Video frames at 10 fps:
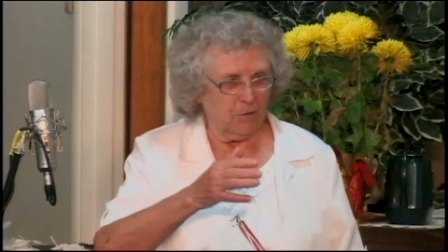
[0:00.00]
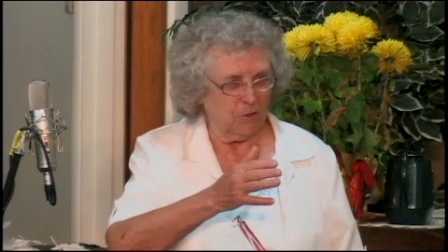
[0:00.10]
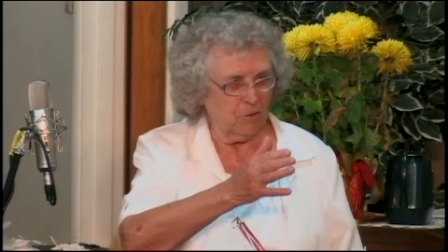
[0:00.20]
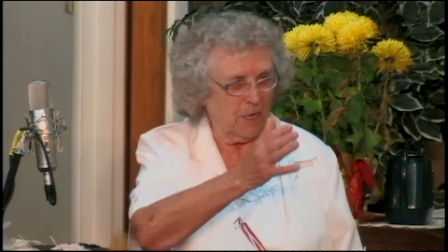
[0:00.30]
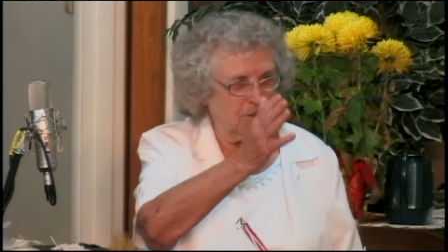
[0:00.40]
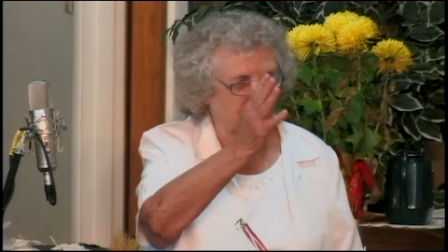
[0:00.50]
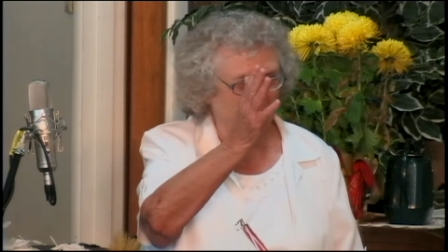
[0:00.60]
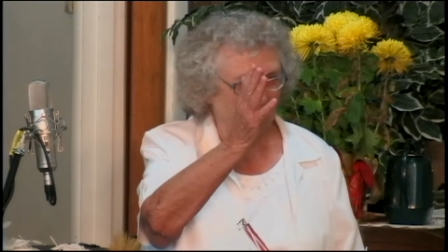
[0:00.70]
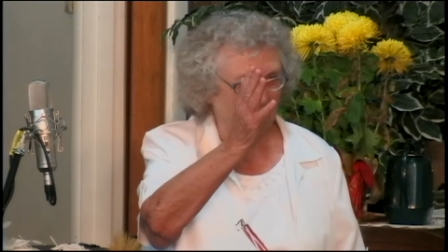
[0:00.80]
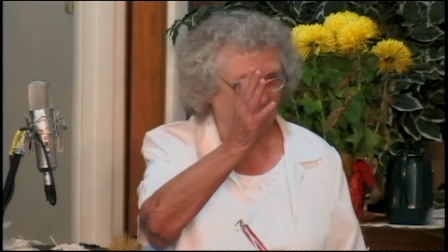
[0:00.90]
flew out the
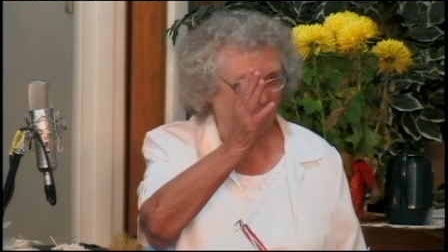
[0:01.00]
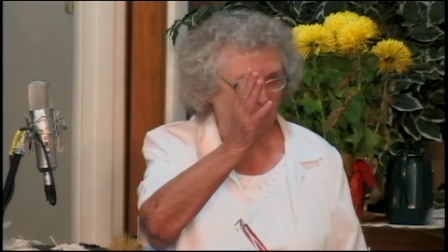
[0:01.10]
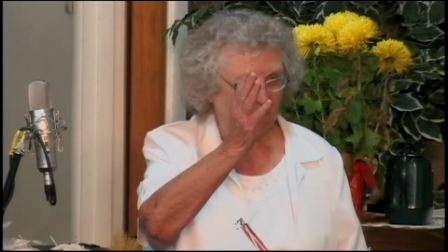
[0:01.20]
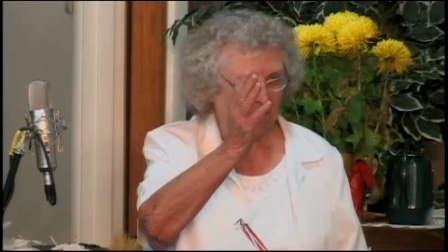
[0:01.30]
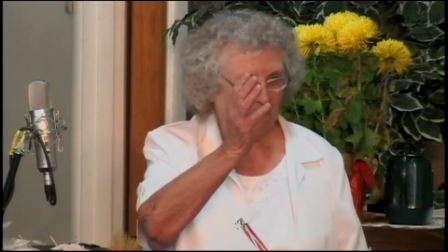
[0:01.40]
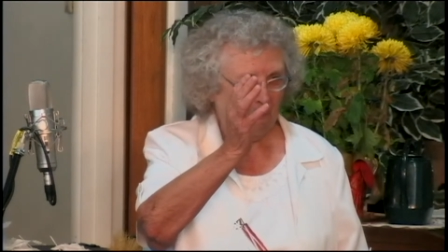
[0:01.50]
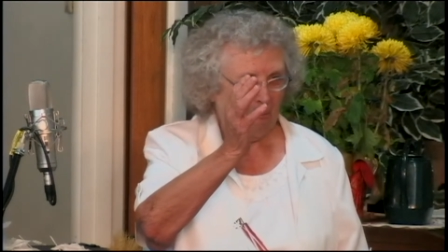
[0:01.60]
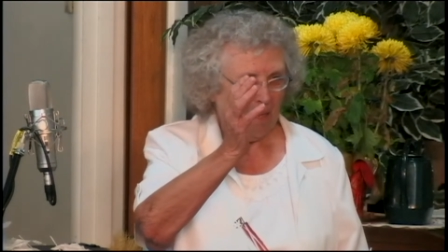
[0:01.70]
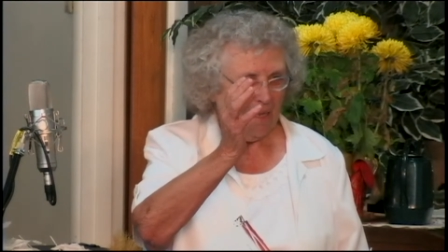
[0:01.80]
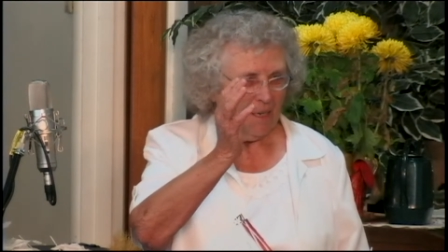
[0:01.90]
window.
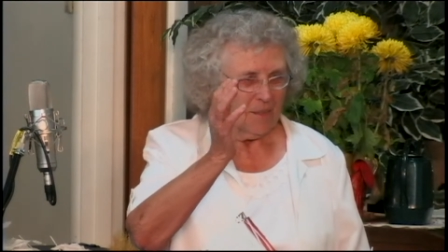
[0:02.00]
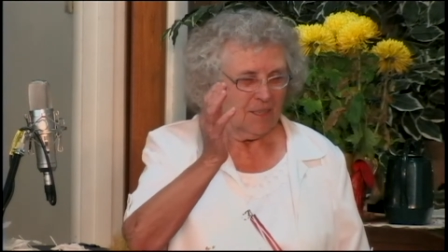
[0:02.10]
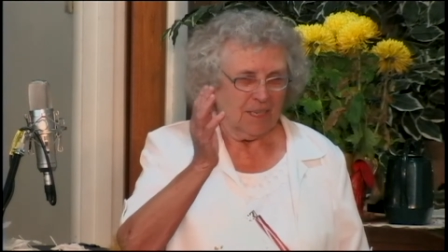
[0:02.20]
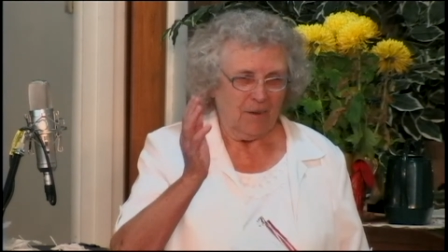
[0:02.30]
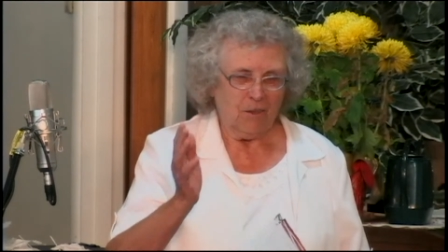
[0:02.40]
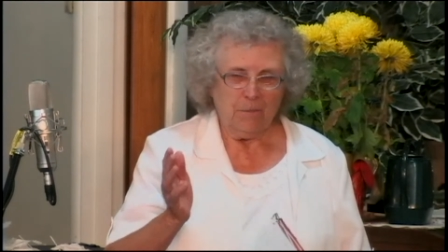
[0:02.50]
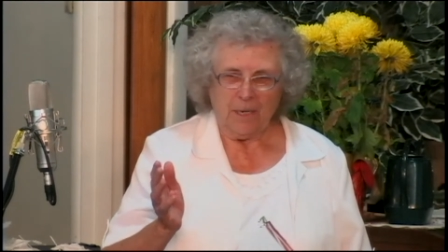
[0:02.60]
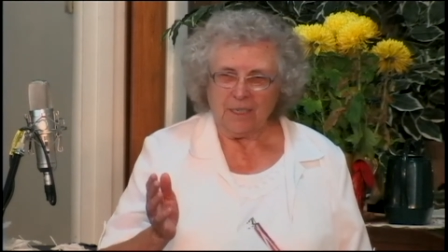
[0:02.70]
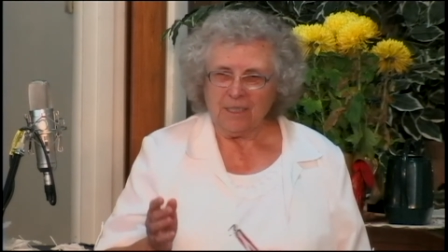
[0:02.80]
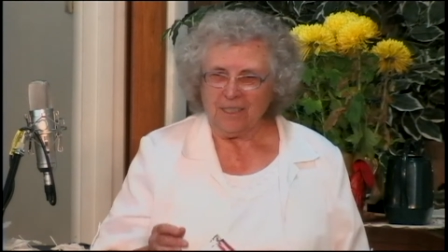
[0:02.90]
Then
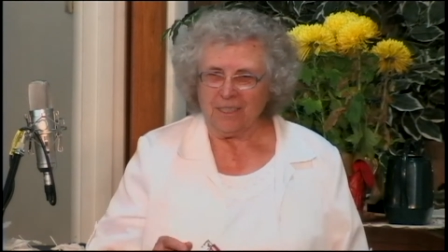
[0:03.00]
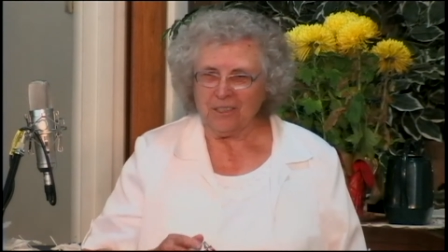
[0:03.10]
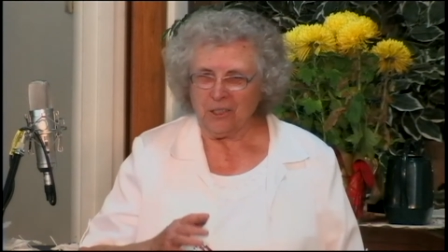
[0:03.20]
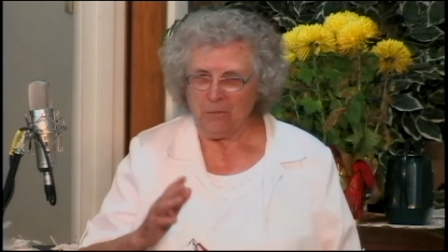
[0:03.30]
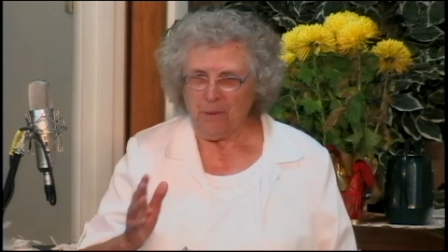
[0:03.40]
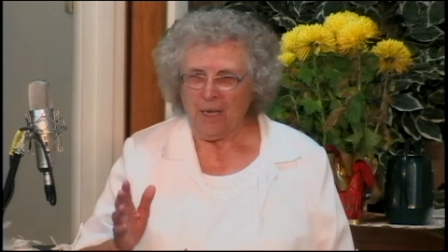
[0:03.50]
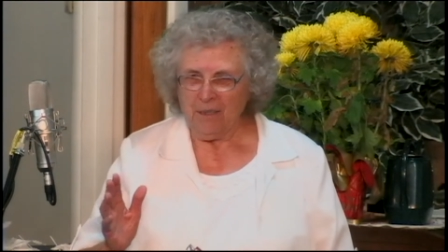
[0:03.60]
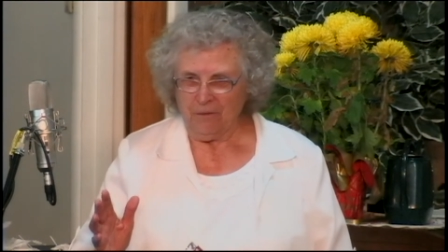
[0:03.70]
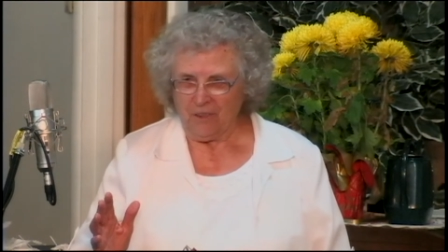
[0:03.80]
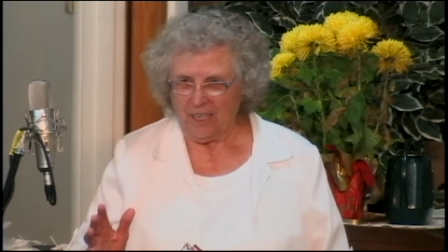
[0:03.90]
everybody says, goodbye,
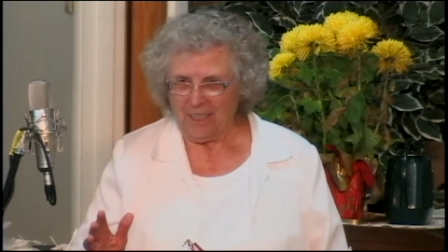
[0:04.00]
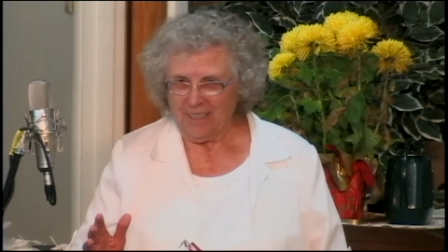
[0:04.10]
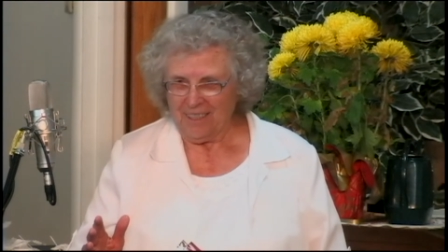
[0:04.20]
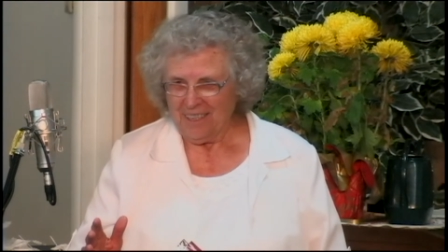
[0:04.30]
friend.